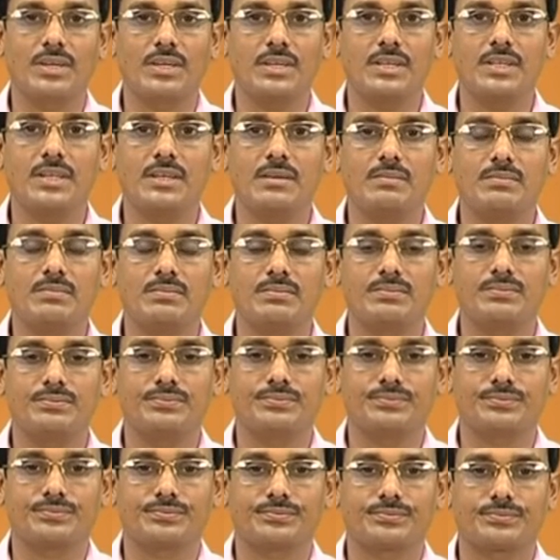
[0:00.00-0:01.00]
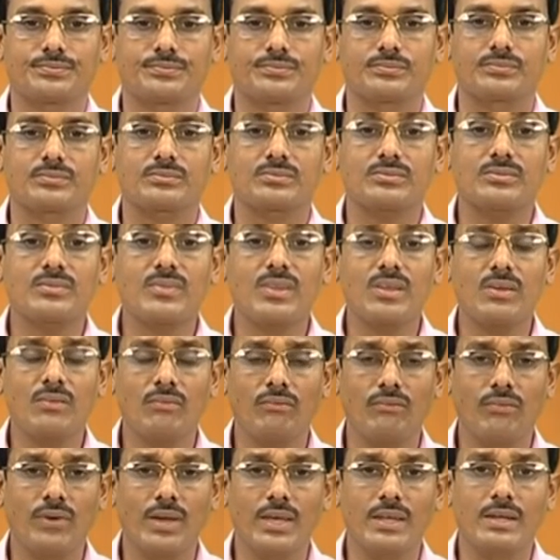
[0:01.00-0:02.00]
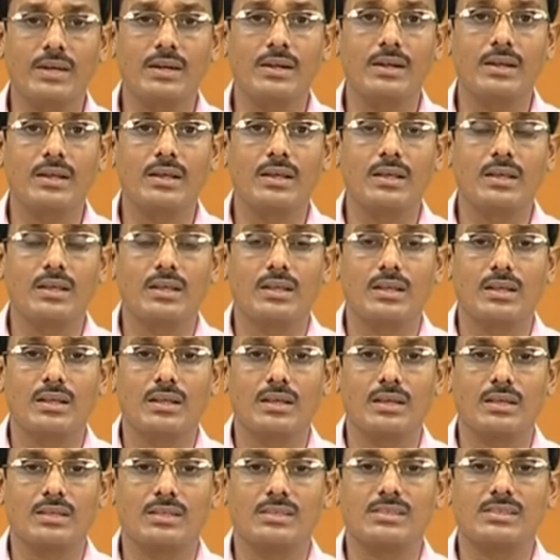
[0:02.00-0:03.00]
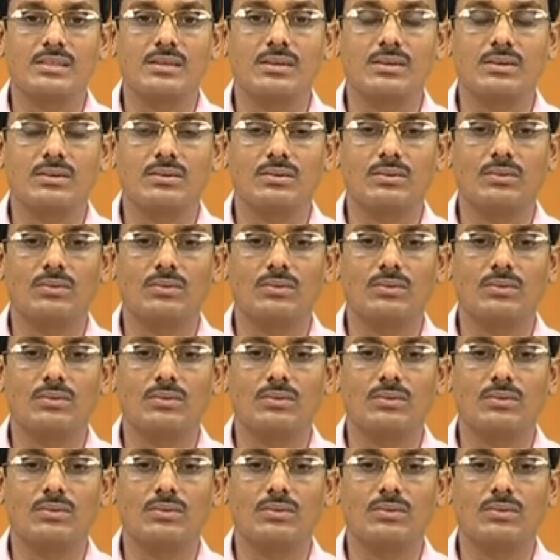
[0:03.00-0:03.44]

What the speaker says: EDM, where it is a